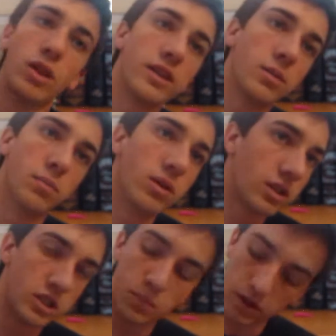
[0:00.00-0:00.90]
like a
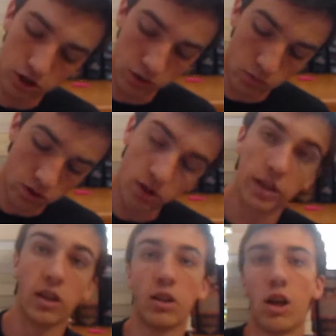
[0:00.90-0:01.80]
book, especially one
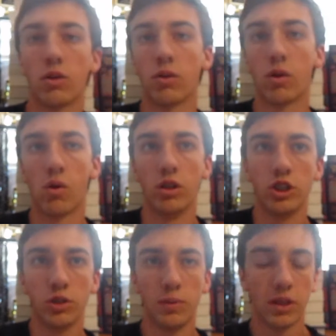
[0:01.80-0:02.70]
like a Clockwork Orange,
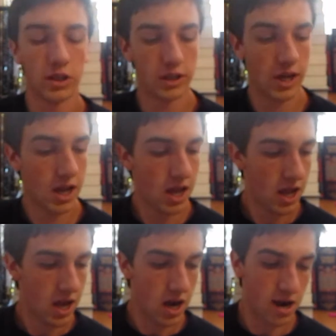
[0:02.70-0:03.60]
just because
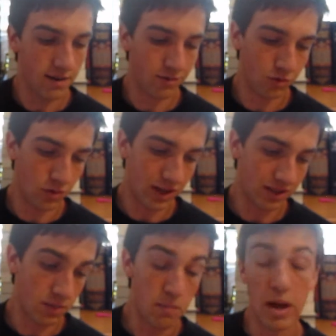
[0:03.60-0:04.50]
of what
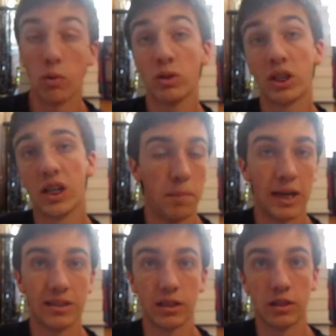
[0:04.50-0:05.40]
it's about.
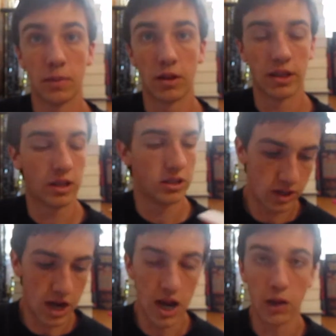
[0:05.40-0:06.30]
Basically, it's about like this
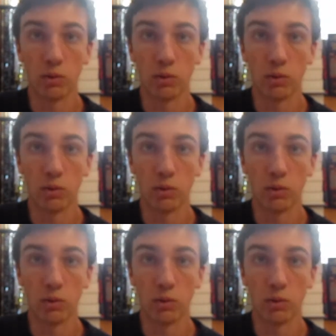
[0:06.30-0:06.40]
guy